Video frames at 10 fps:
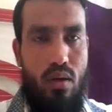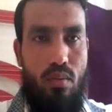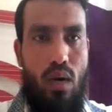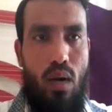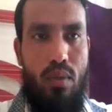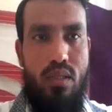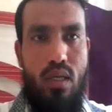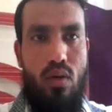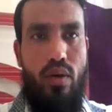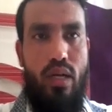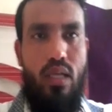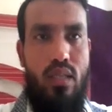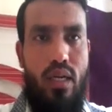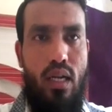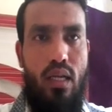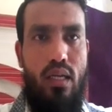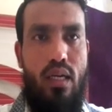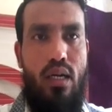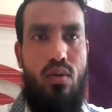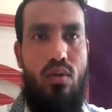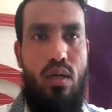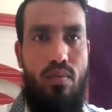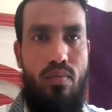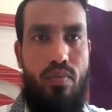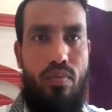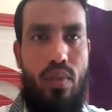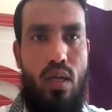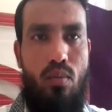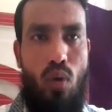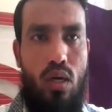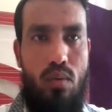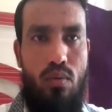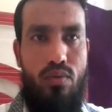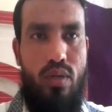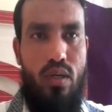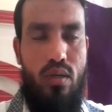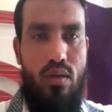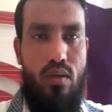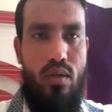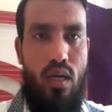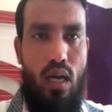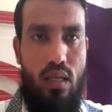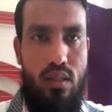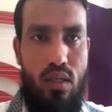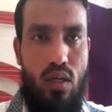marbles are going and settling into the bottom of the glass.